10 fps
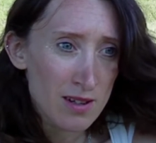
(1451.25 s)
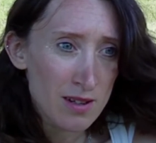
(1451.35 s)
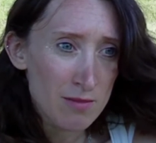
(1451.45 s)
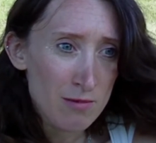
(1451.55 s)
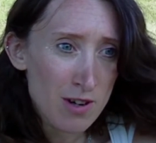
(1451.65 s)

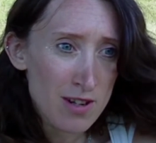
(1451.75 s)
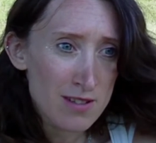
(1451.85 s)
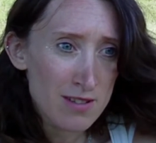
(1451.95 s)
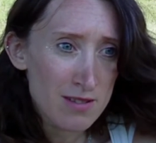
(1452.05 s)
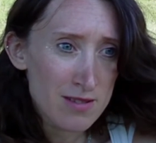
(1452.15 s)
and
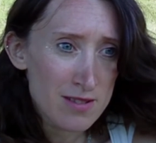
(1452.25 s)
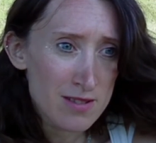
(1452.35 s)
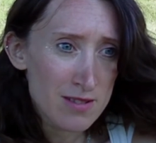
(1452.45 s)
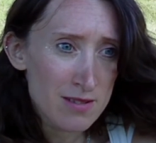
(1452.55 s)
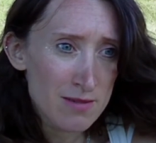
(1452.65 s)
Rido to
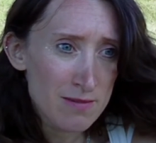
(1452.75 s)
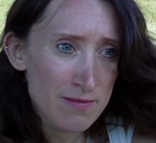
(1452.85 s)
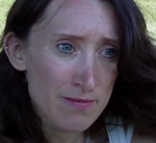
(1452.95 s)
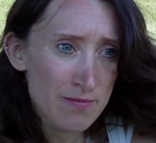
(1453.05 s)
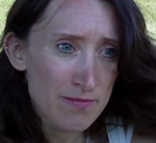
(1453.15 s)
do,
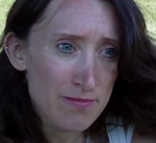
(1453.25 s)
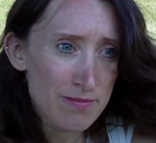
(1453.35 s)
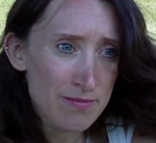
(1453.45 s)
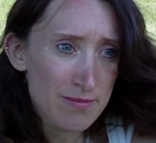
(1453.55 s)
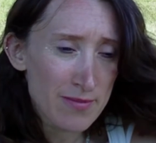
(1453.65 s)

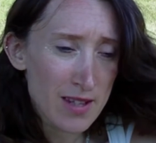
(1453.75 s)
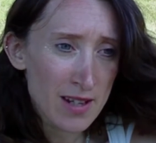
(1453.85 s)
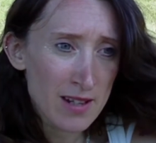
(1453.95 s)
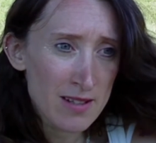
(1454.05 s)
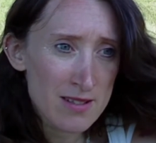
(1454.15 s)

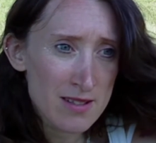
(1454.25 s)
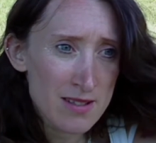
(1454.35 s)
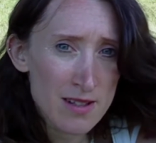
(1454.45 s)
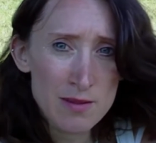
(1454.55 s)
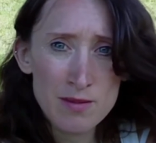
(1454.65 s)
and
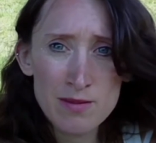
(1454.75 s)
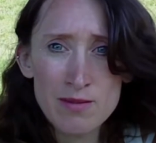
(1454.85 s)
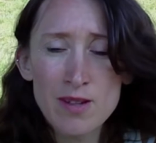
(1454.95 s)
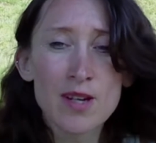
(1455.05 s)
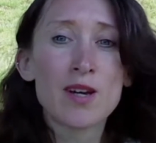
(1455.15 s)
then
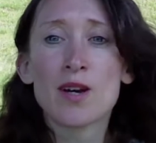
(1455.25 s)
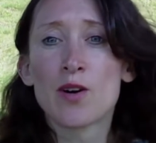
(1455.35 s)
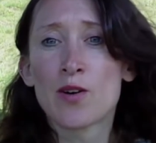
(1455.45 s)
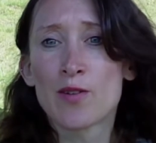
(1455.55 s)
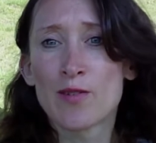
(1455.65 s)

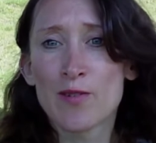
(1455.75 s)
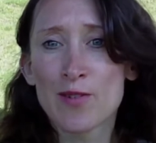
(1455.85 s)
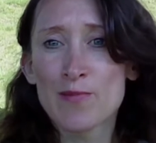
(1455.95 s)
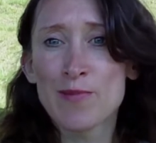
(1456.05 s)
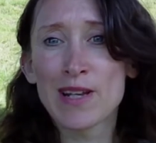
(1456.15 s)
I've
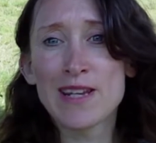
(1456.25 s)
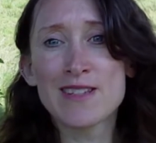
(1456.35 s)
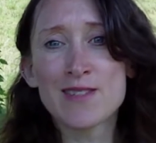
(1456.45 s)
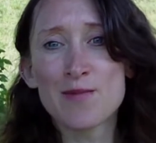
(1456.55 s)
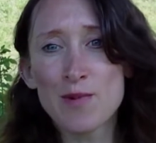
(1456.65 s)

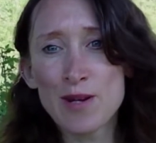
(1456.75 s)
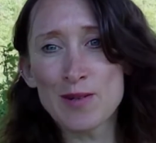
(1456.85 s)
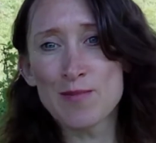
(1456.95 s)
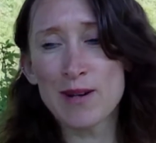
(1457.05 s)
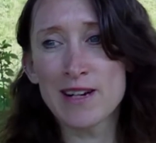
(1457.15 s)
completed the
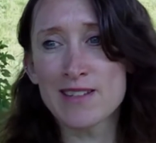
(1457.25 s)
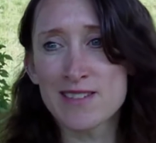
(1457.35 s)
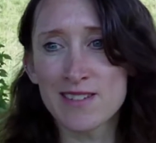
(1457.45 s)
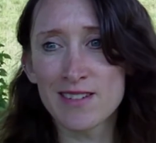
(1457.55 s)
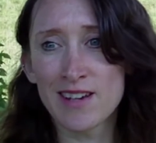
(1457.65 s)
wheel back
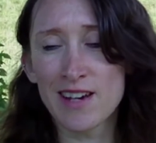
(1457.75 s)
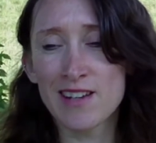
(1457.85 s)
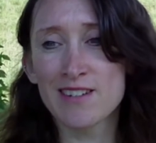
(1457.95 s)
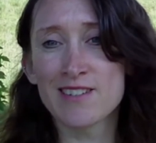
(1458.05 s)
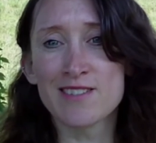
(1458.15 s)
to
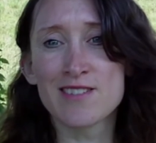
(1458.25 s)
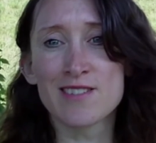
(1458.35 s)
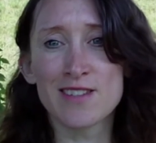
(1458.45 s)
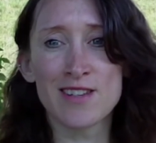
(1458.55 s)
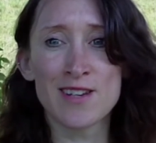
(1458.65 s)
Canals
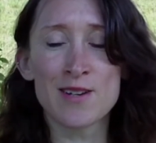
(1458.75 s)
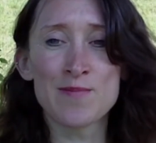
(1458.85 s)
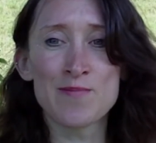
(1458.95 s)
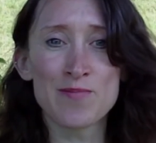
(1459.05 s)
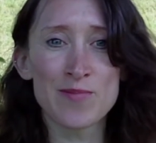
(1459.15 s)
at the
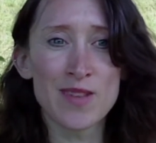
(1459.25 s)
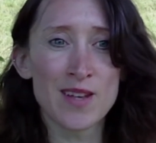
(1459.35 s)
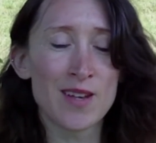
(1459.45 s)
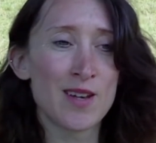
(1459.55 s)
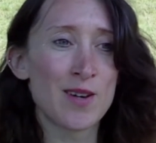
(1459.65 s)

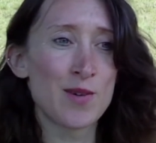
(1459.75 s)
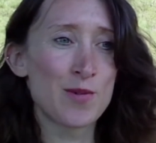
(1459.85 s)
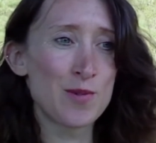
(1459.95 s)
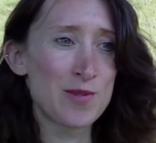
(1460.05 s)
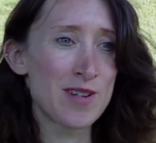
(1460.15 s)

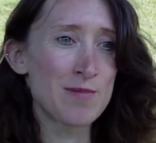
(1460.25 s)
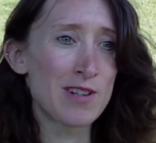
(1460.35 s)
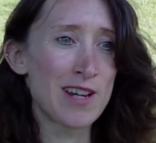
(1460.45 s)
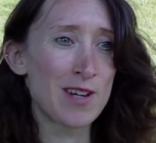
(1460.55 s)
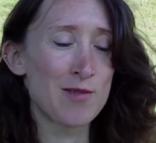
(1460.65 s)

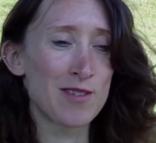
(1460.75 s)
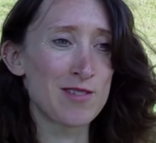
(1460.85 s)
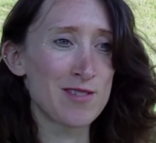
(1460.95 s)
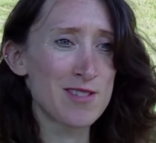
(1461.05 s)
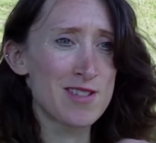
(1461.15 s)
autumnal
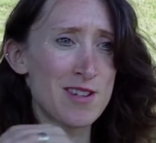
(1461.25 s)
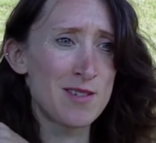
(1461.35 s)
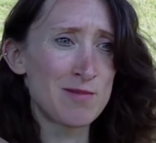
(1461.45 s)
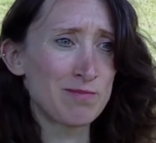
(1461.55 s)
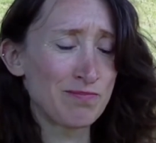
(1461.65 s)
equinox.
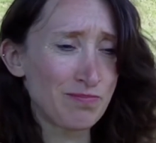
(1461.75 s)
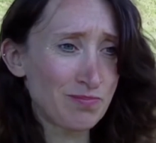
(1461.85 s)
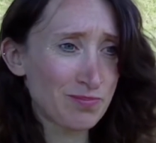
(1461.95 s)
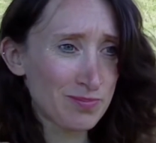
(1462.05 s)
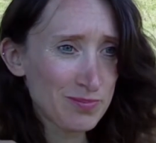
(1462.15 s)
So
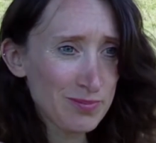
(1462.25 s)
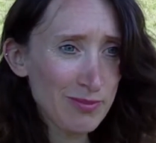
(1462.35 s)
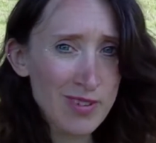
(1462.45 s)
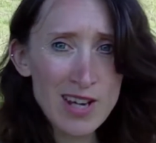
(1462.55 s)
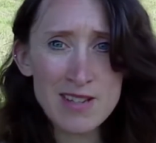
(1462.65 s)

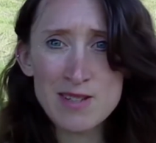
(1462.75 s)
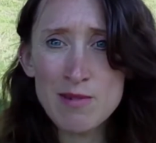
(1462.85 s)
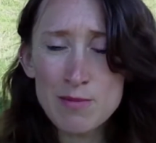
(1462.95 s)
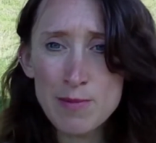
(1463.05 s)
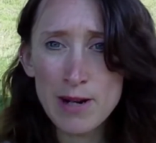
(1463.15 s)
yeah, so
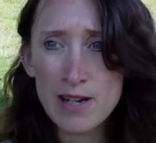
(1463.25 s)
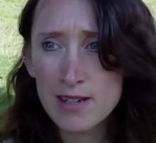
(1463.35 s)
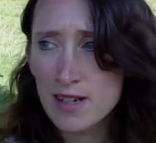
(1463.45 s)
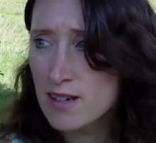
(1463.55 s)
I'll be back.